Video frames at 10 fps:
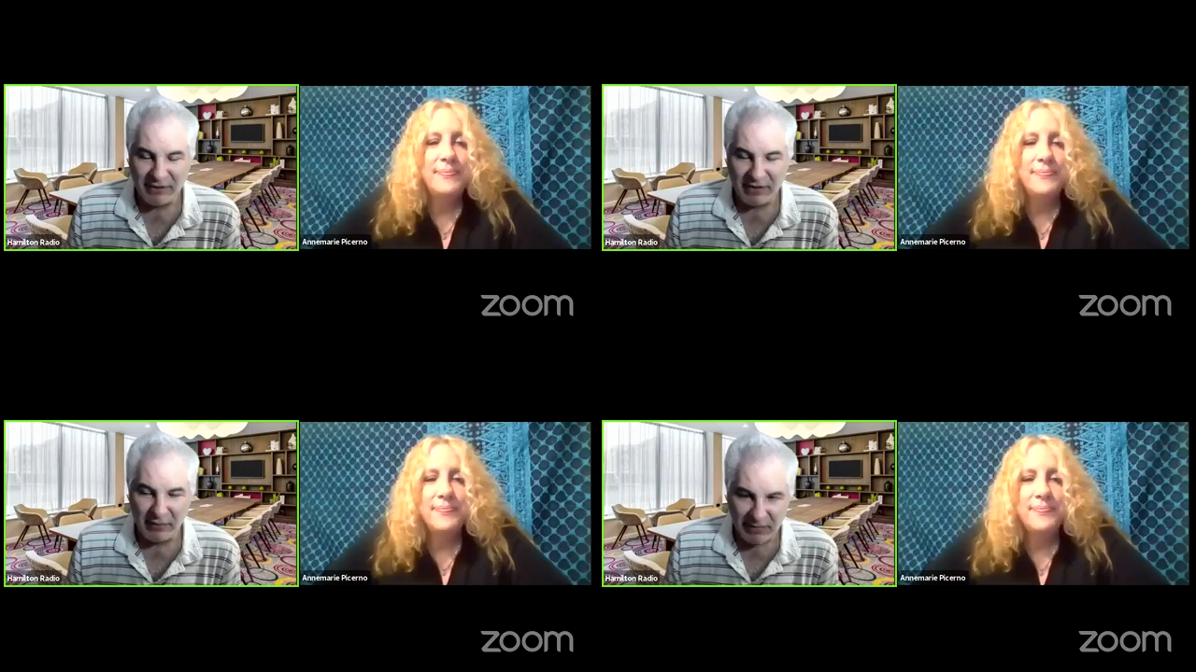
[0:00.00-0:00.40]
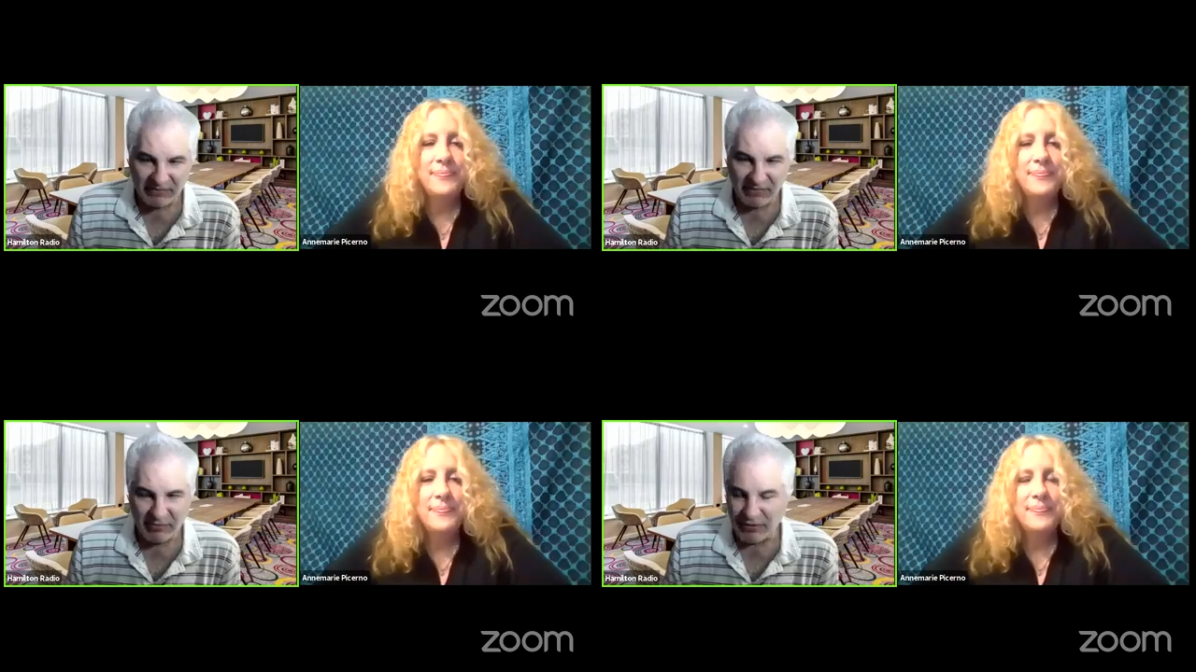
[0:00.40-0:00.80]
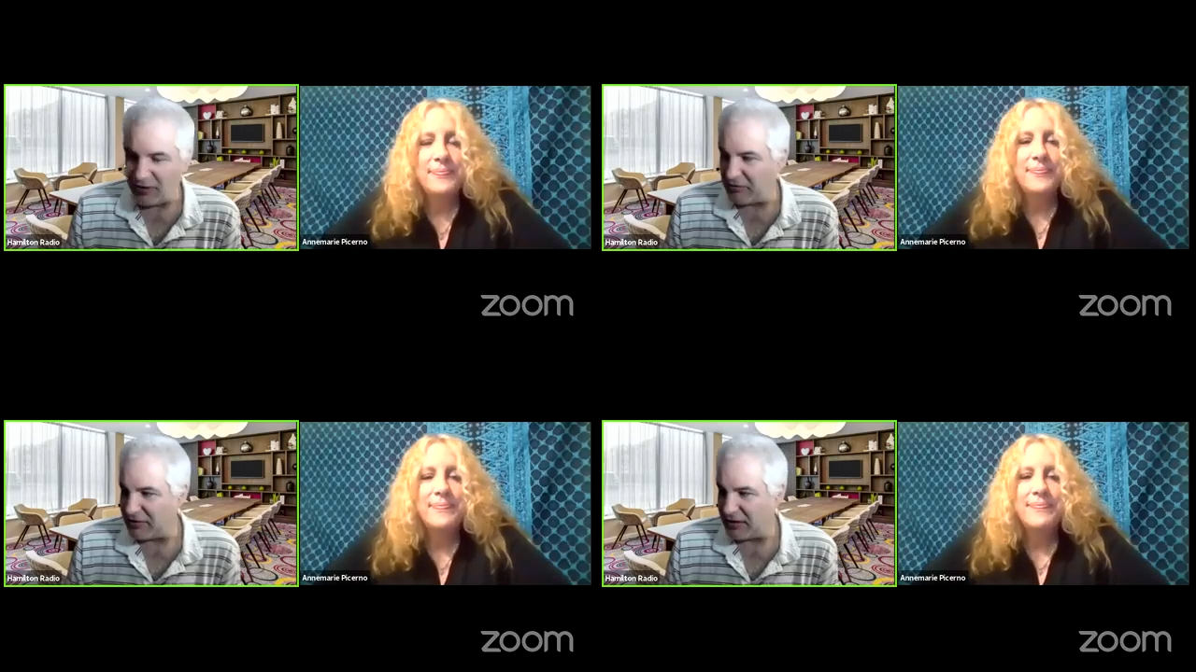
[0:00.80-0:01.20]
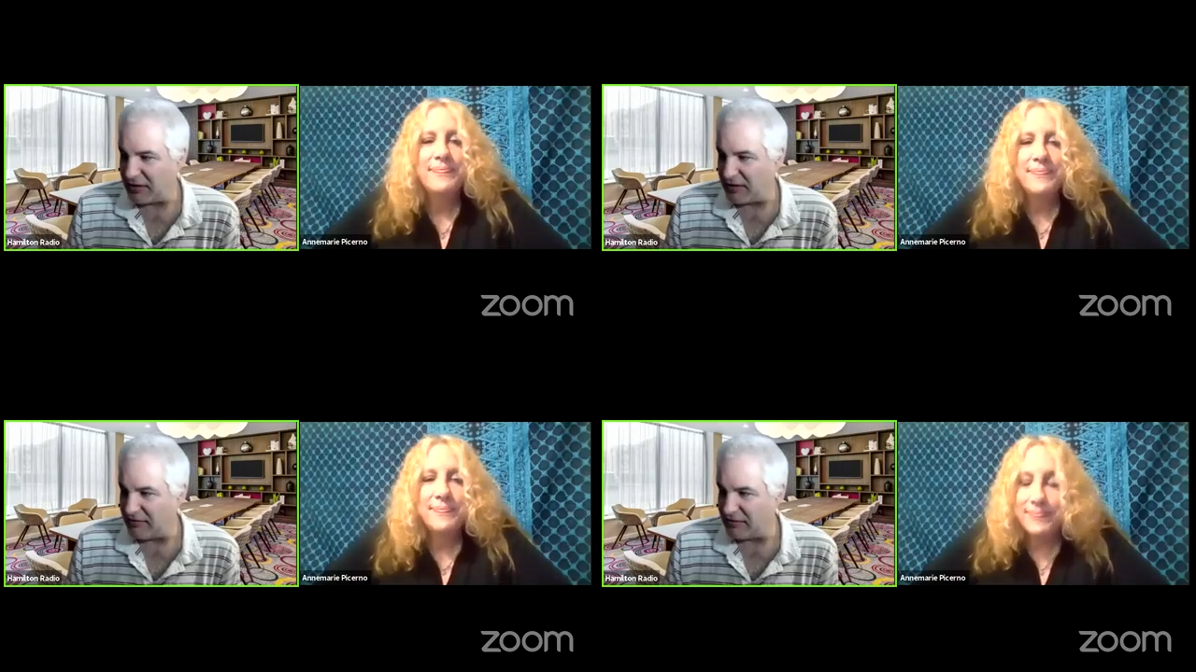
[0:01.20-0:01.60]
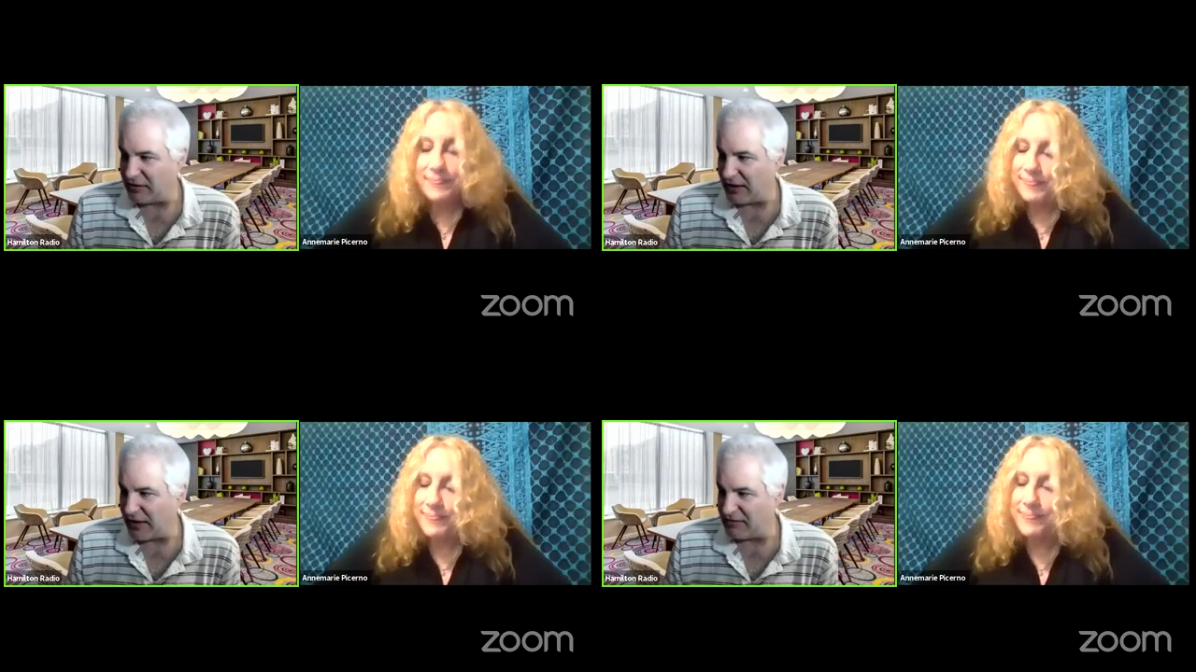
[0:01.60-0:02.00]
Speaker 1: you're busy doing other things and
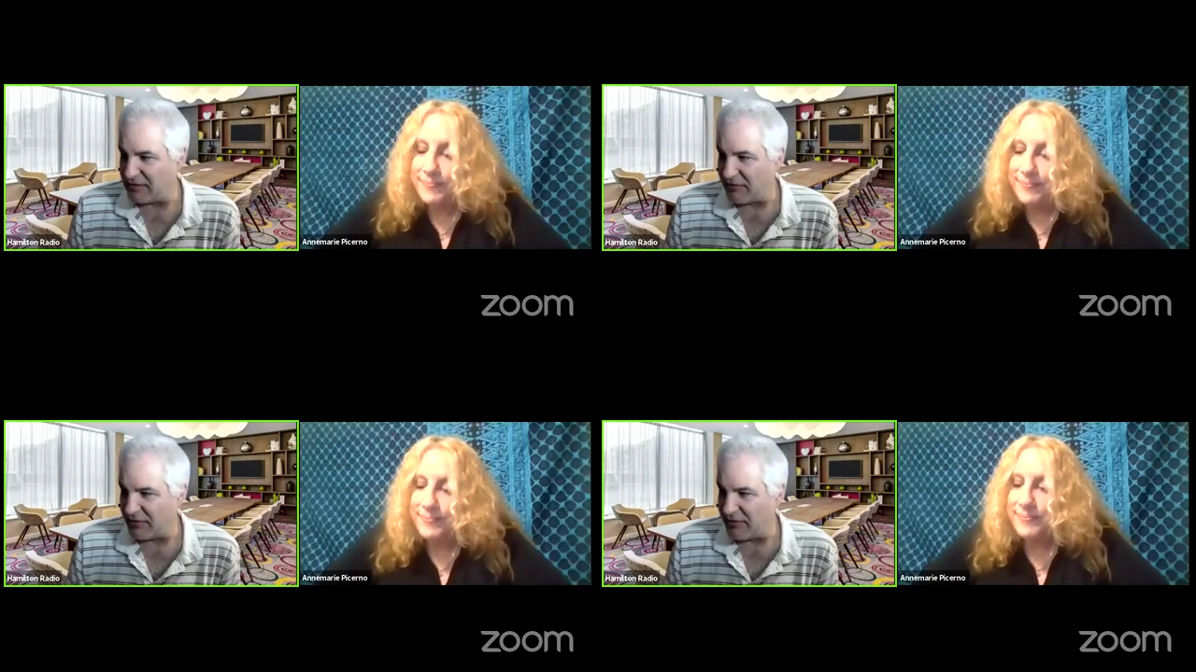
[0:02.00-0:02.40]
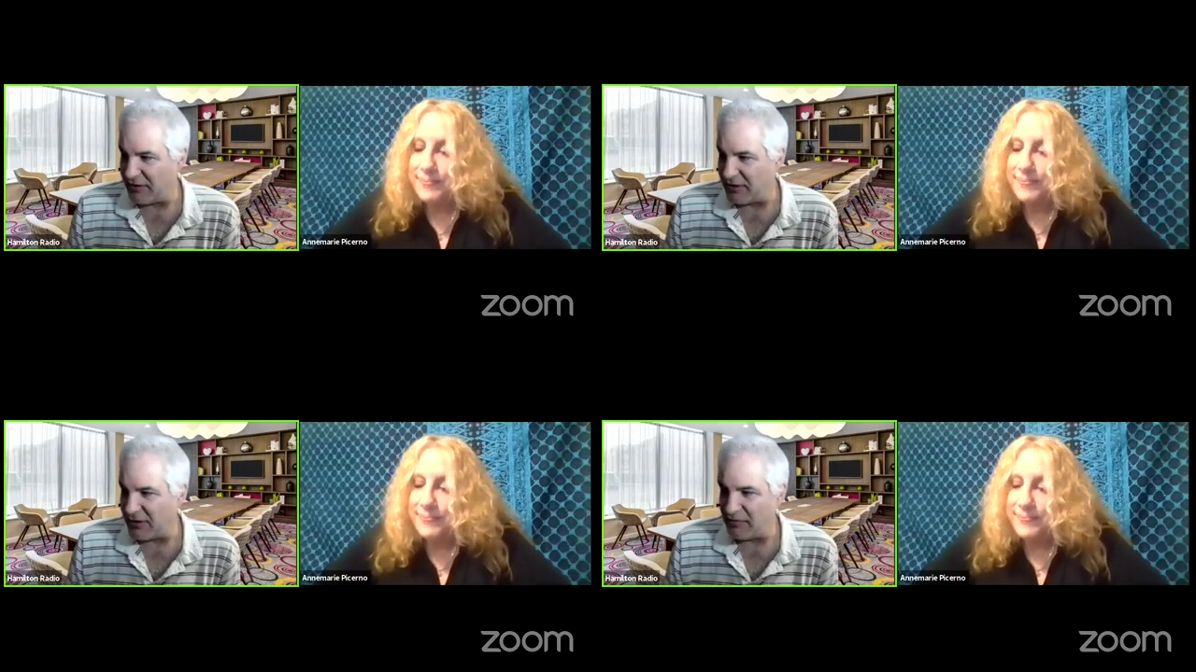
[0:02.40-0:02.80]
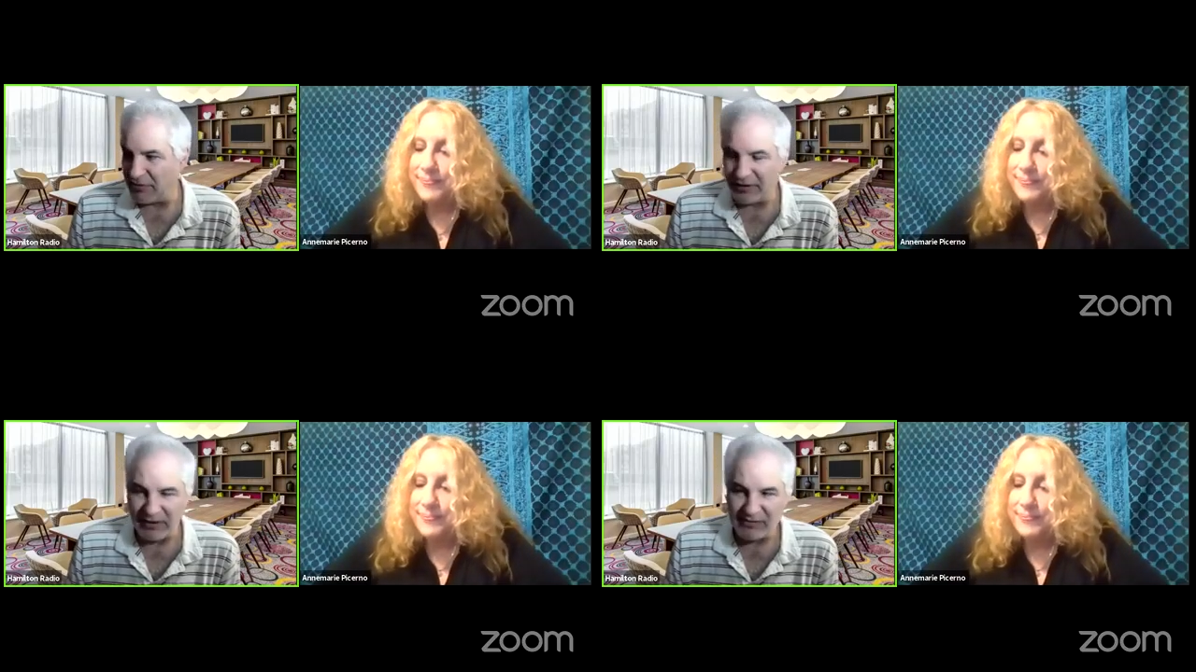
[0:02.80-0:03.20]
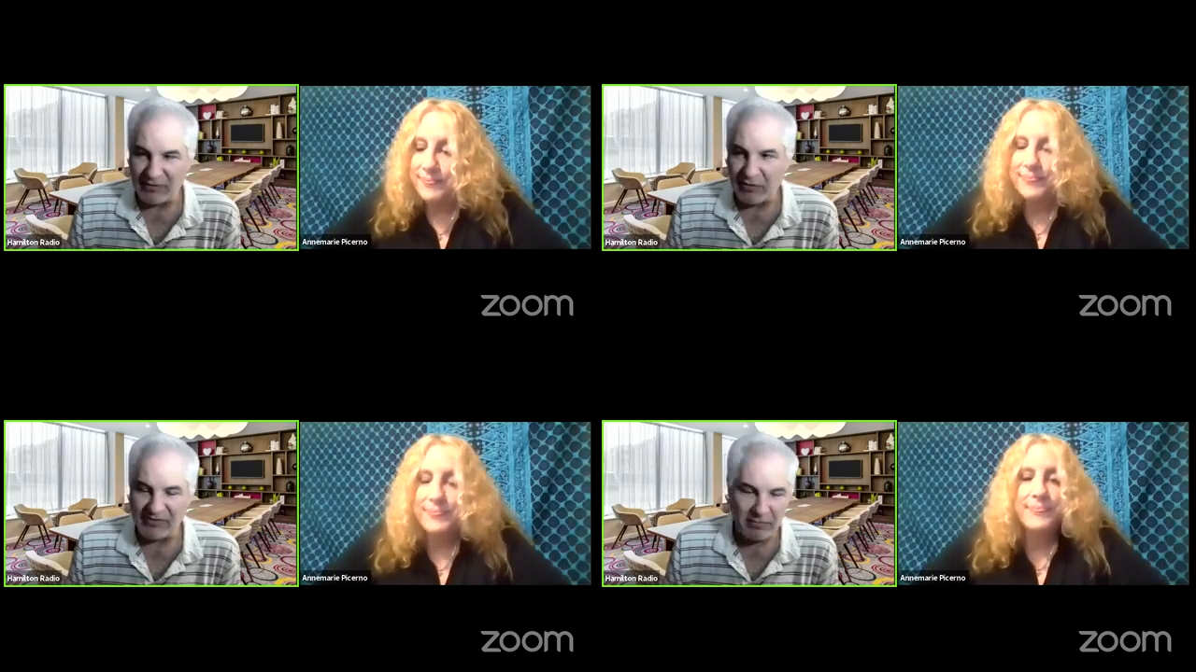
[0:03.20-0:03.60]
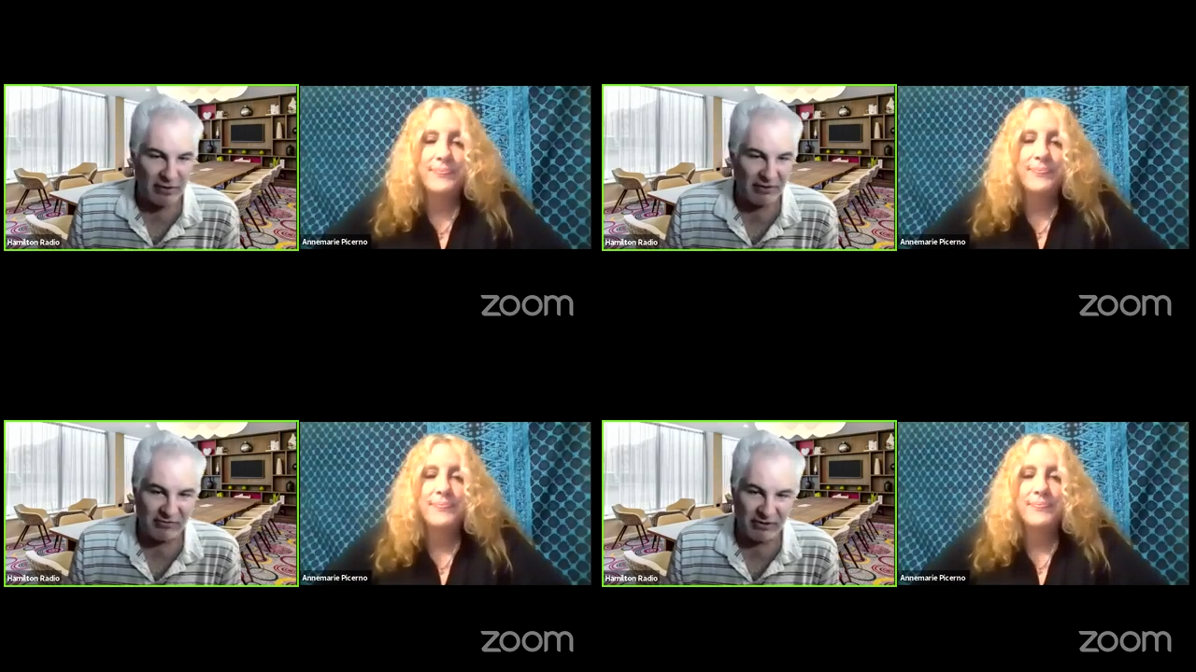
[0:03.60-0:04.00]
you got stuff going on, but it's always a
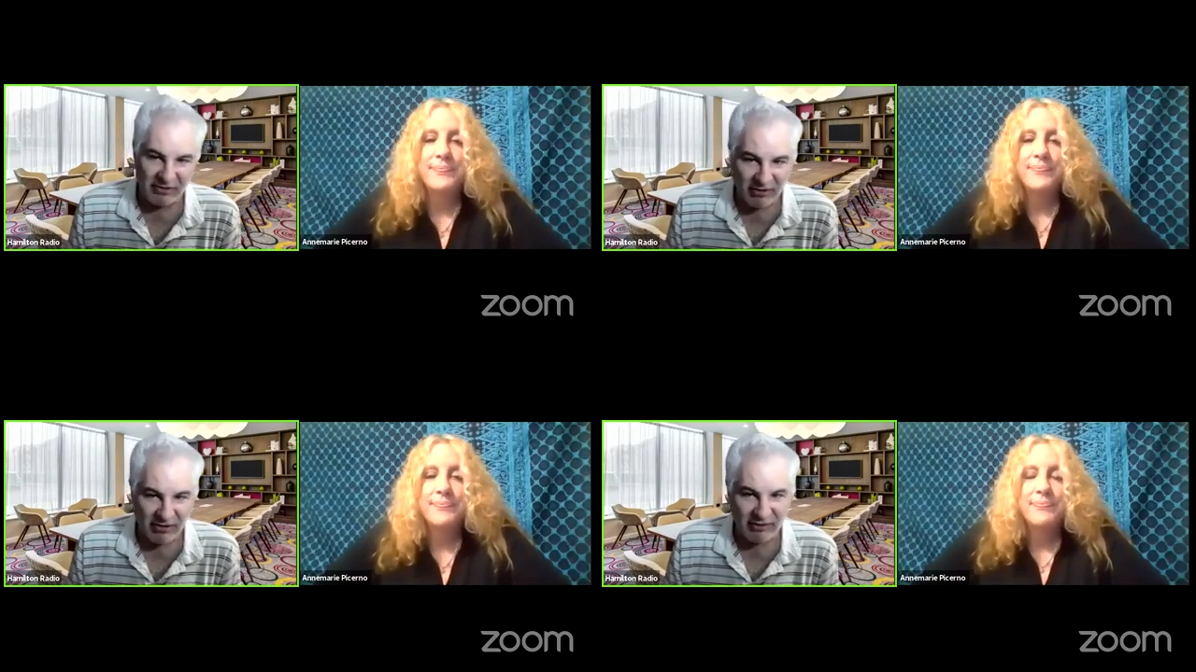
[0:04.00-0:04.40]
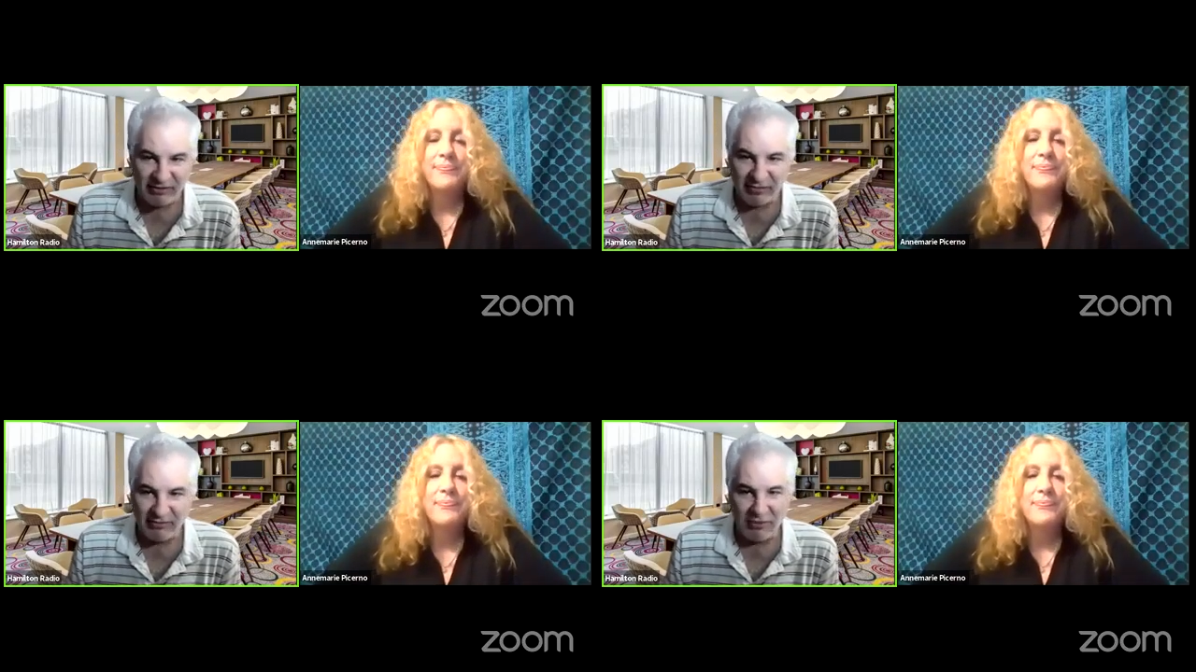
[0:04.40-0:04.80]
pleasure to talk to you.